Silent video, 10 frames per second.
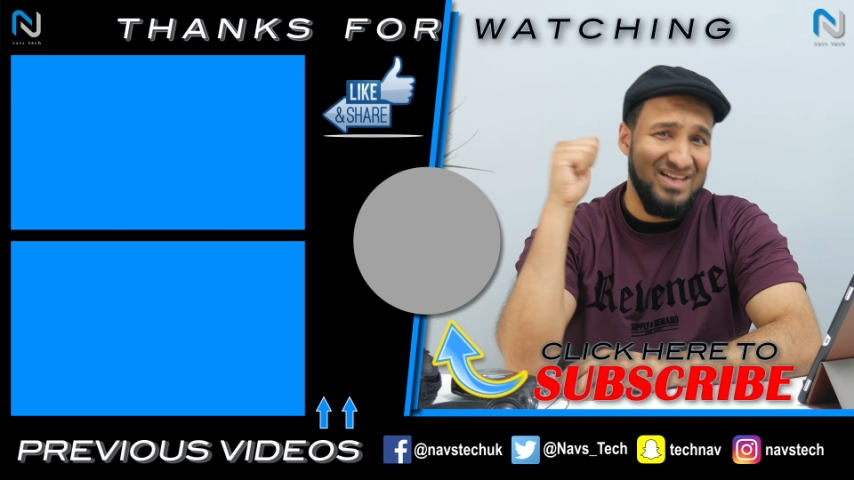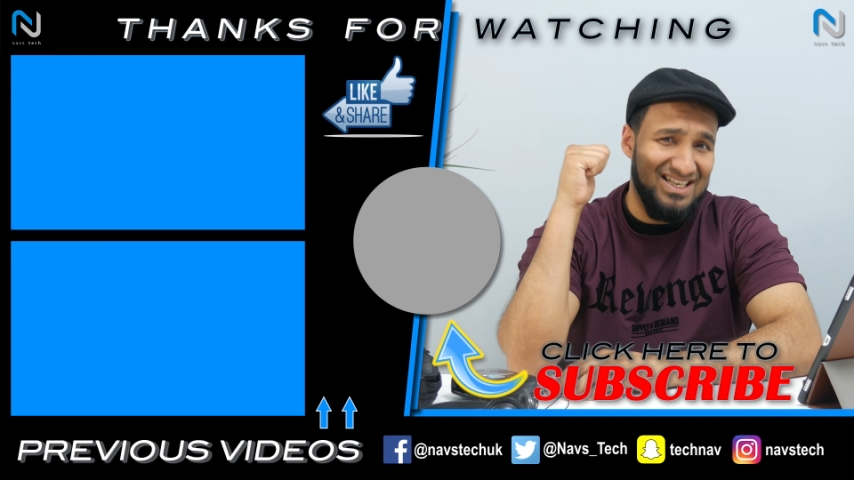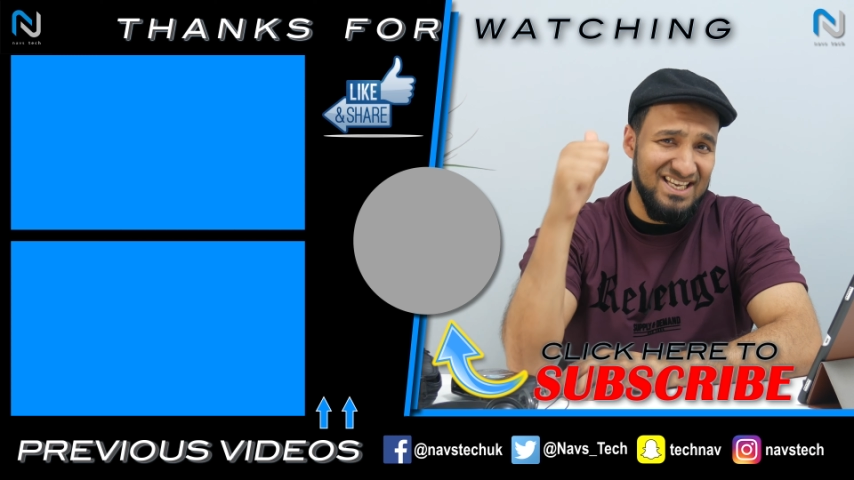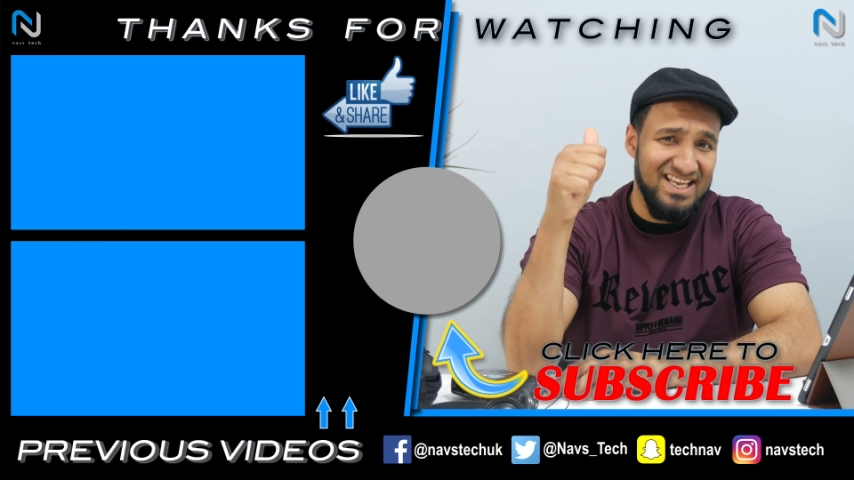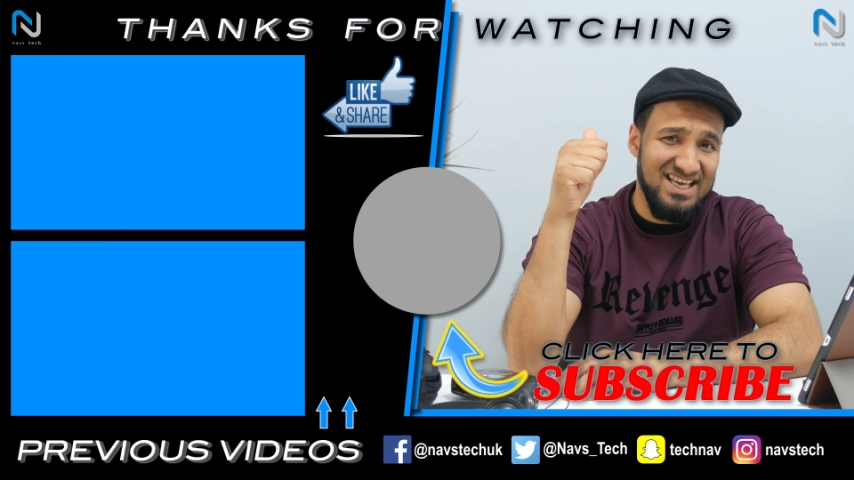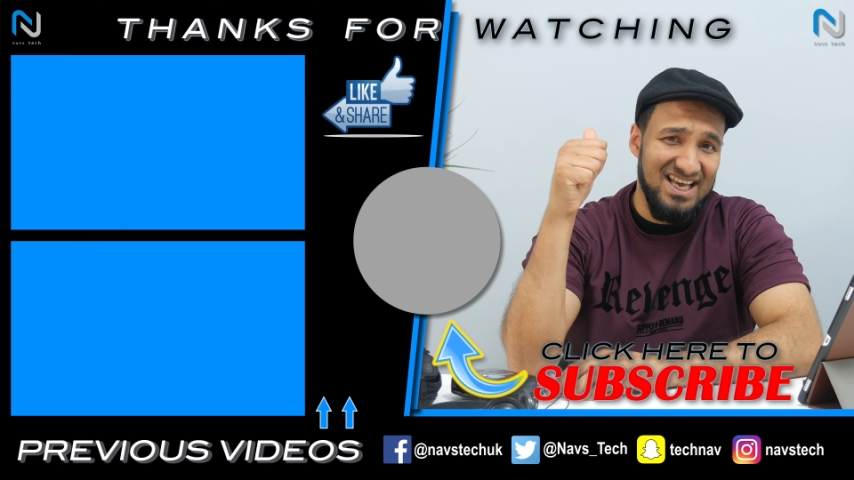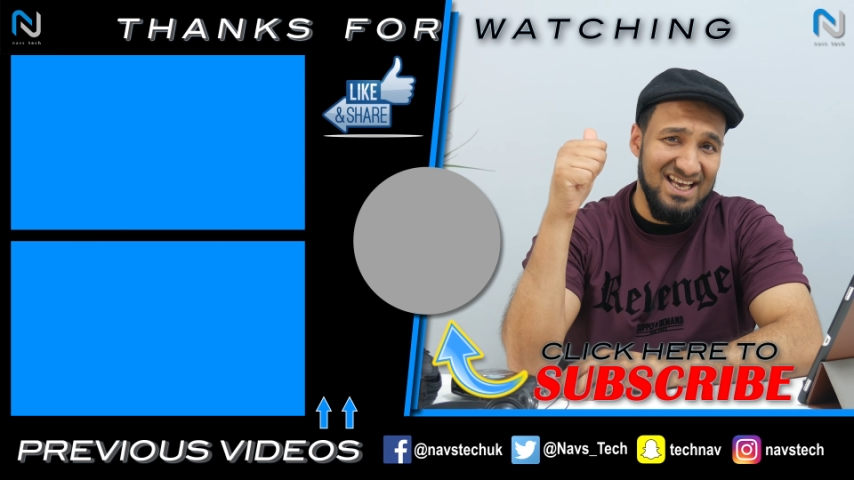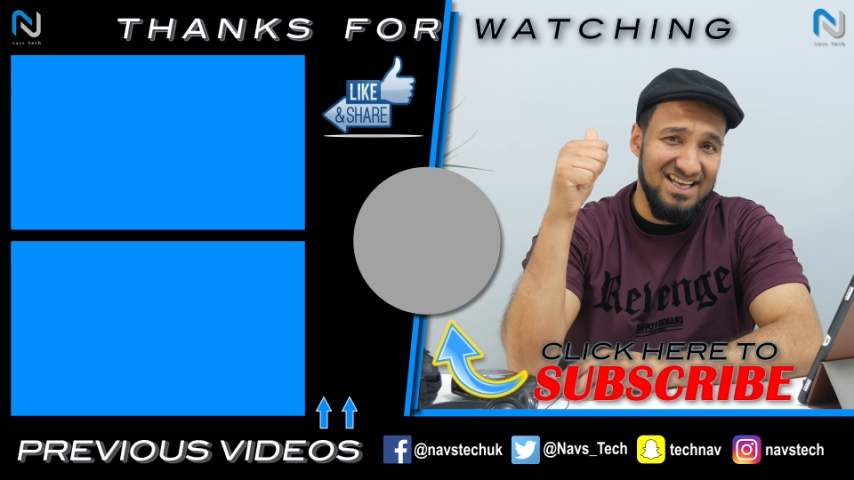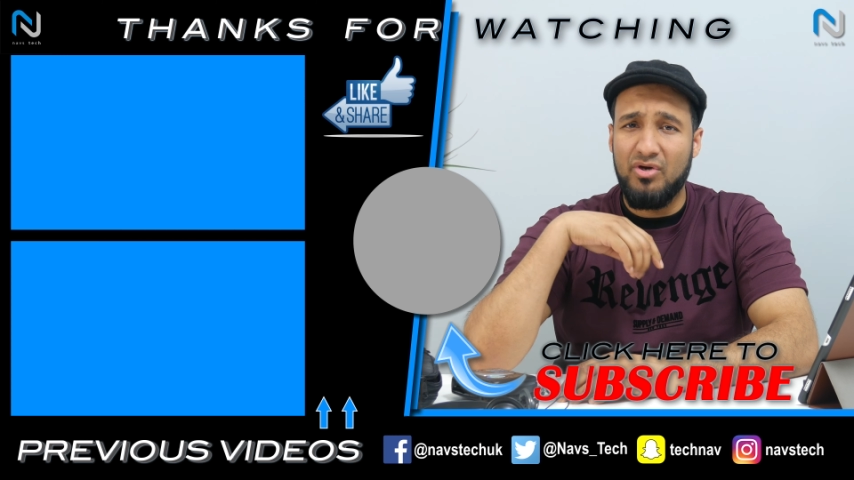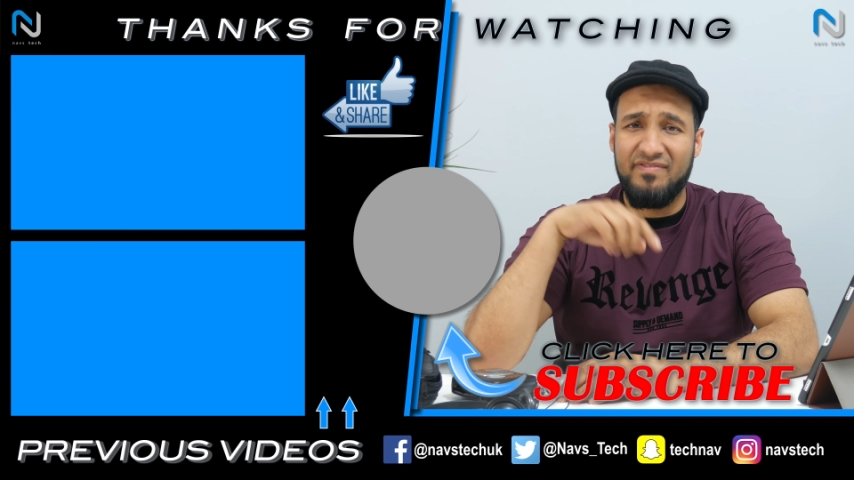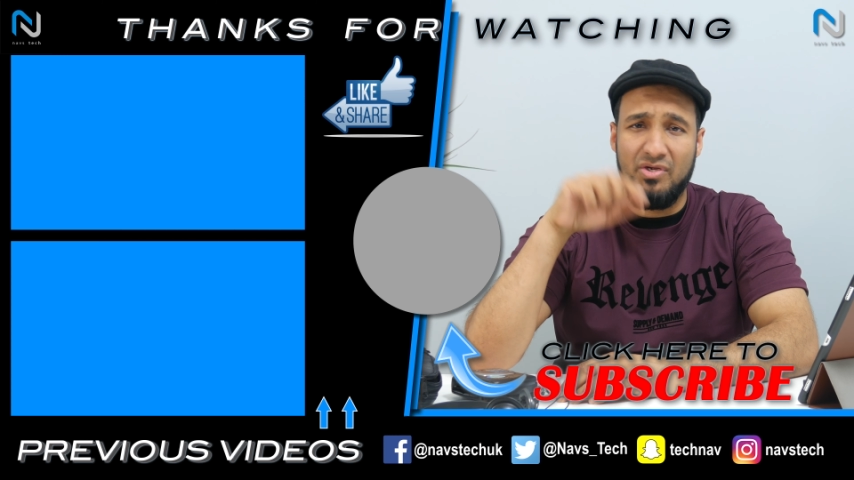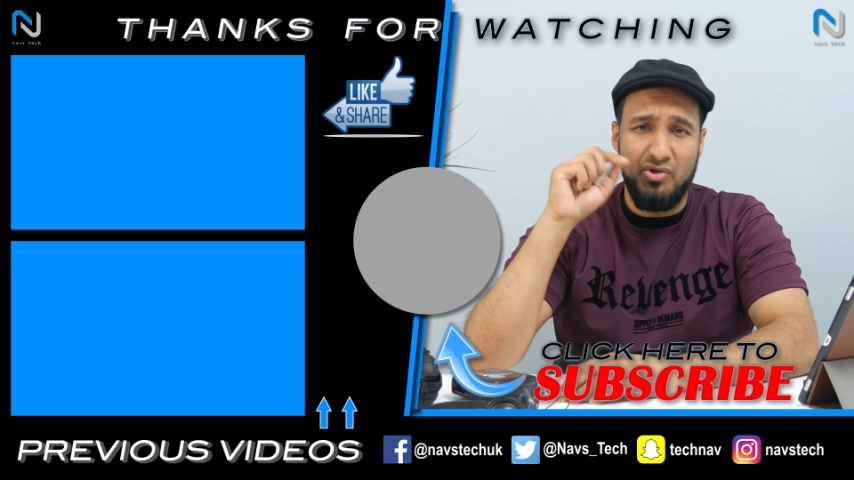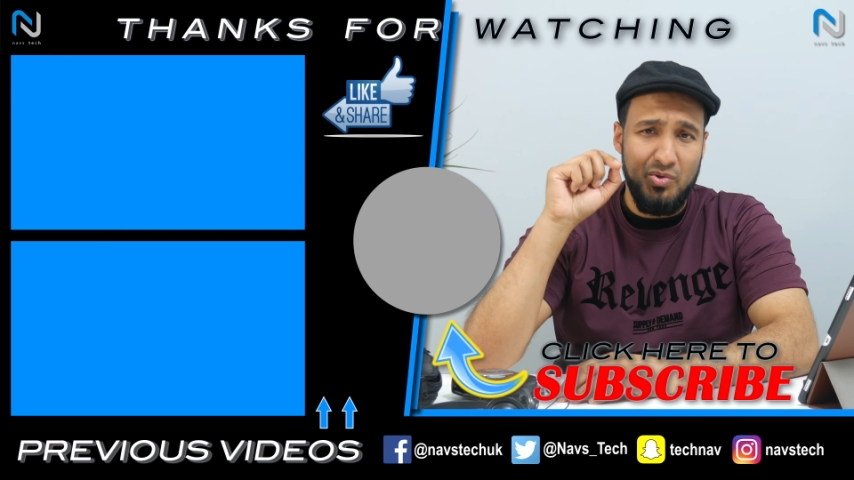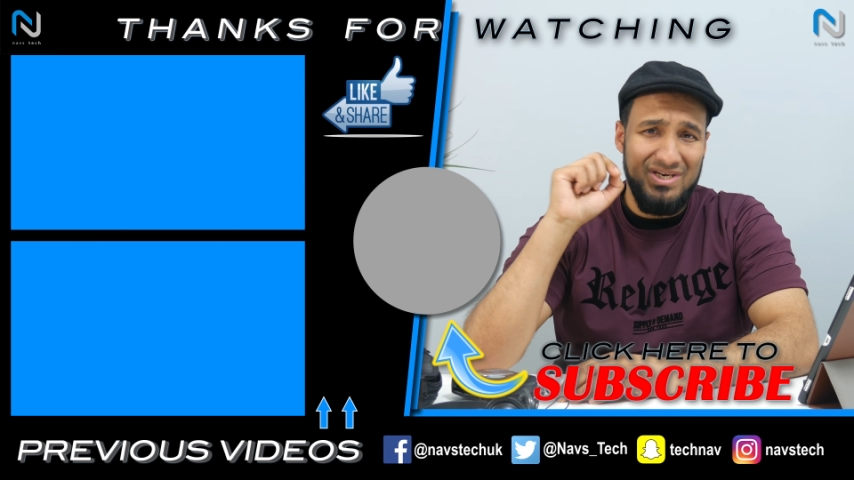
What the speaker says: take care. If you do